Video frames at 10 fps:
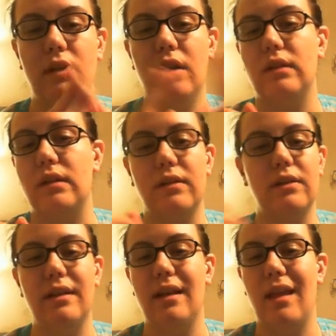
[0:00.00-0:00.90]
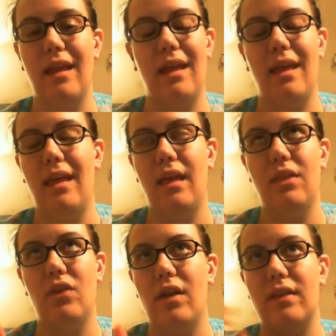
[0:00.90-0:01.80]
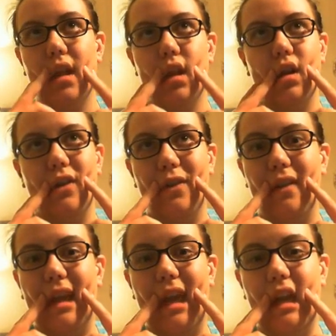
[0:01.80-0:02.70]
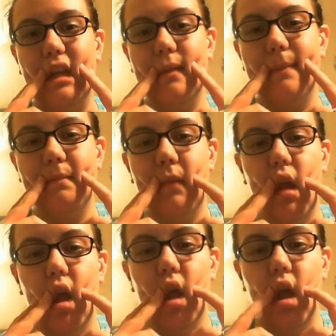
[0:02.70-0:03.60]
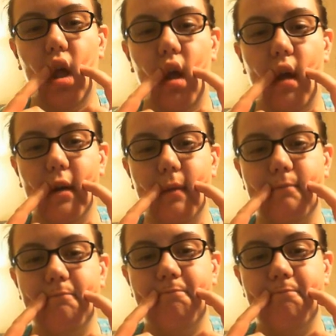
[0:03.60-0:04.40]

they're little, they're not that little, they're like 8. I